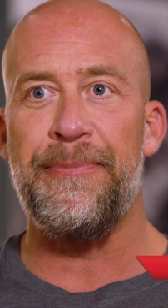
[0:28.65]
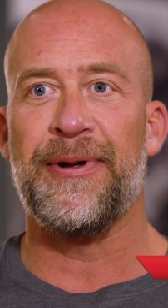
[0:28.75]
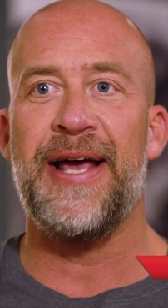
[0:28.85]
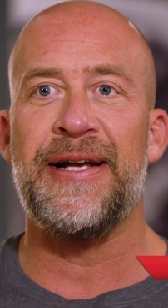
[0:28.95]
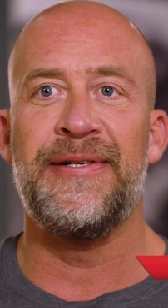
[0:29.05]

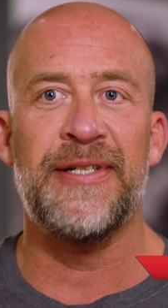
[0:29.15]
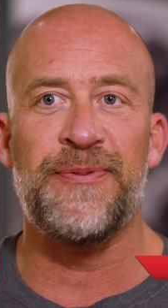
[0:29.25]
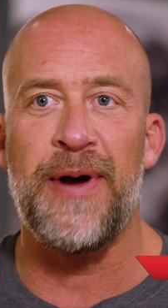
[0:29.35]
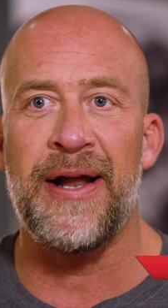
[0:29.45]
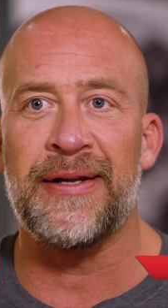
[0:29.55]
application of
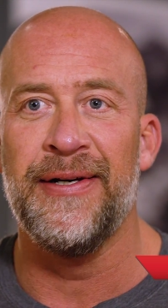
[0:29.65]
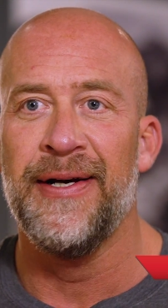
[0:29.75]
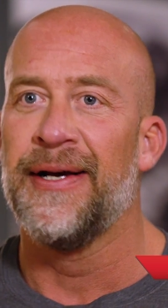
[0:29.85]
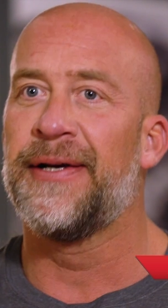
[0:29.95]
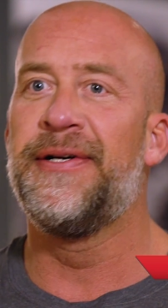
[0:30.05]
this product
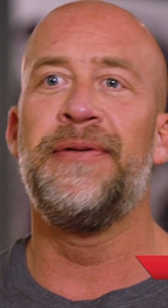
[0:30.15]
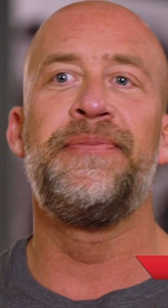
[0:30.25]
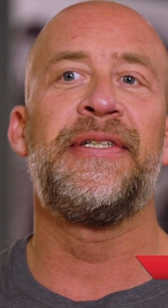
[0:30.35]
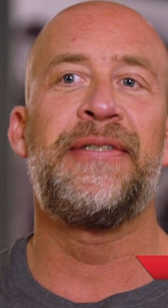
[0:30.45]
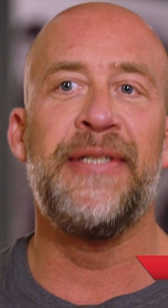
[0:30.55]

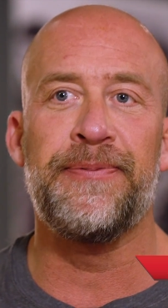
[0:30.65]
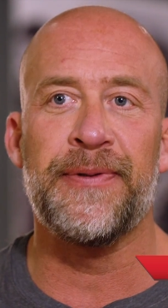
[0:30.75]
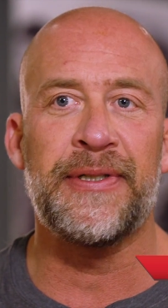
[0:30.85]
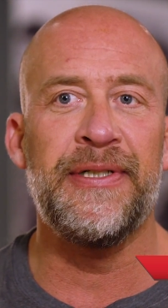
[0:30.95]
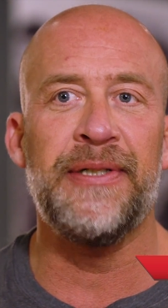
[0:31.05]
couldn't be simpler,